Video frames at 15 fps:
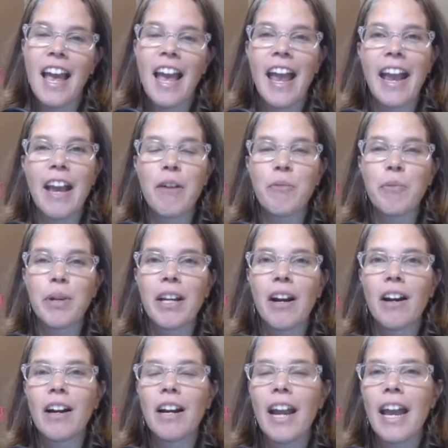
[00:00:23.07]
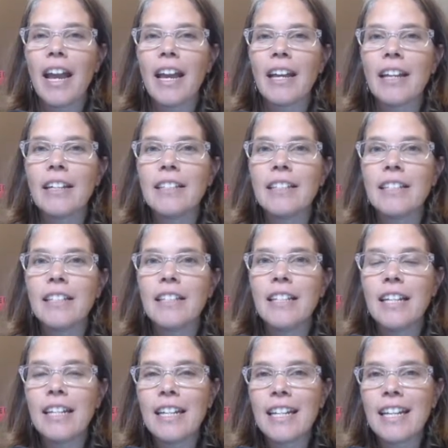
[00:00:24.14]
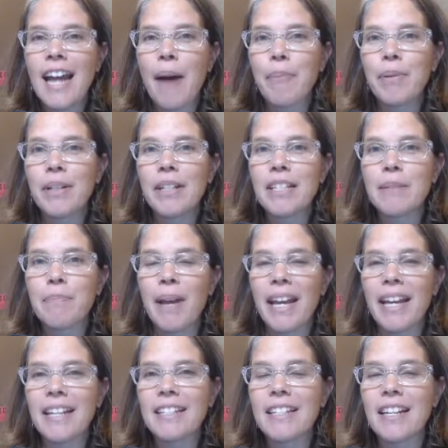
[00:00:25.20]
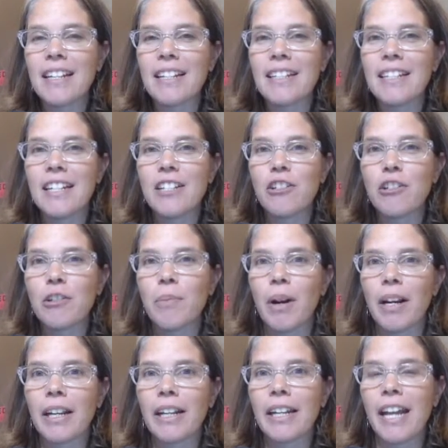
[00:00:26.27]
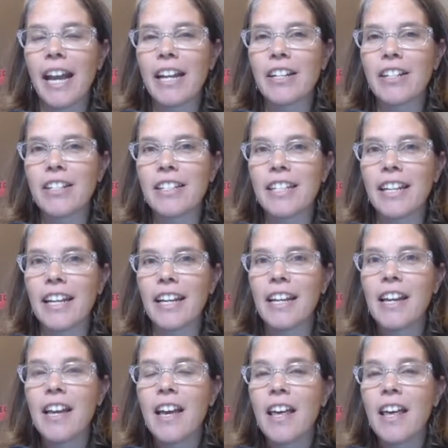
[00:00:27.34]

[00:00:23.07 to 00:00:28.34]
and we are a Indianapolis based digital marketing agency